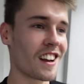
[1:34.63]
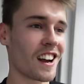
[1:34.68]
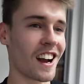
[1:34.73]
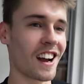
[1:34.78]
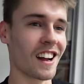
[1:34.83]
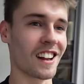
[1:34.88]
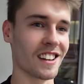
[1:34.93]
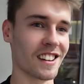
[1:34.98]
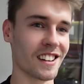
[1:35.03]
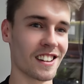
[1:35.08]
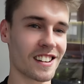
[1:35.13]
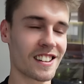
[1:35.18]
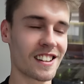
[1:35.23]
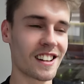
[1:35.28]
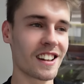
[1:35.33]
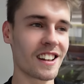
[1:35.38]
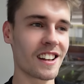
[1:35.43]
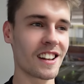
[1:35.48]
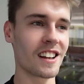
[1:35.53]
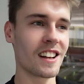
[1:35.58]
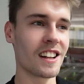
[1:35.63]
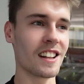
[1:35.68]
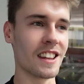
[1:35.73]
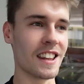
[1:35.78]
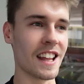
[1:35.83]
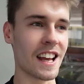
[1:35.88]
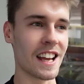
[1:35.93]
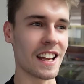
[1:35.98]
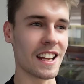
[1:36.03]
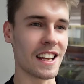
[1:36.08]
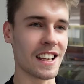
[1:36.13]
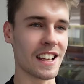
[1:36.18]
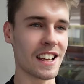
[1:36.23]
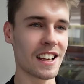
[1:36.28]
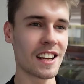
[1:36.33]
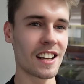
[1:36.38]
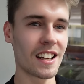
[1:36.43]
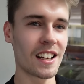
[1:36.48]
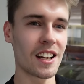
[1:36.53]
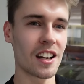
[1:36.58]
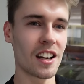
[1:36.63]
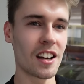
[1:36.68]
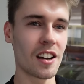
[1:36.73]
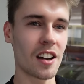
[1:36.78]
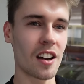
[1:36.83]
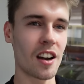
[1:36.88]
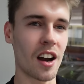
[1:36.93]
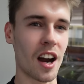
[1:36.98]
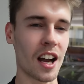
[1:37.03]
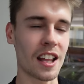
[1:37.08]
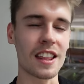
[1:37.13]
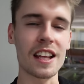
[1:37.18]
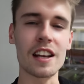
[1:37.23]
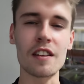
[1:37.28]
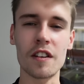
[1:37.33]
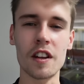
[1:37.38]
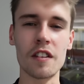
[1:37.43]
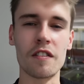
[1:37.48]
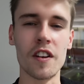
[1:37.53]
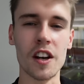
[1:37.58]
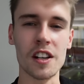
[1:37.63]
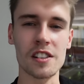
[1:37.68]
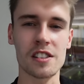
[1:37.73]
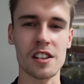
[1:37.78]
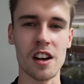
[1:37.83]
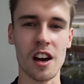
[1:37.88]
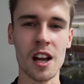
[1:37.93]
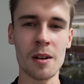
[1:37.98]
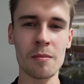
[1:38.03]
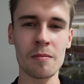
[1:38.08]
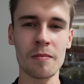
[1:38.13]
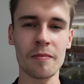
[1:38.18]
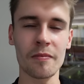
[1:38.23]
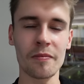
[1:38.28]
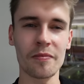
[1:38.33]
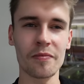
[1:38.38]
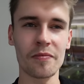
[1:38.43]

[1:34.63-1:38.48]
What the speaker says: And I think for the first time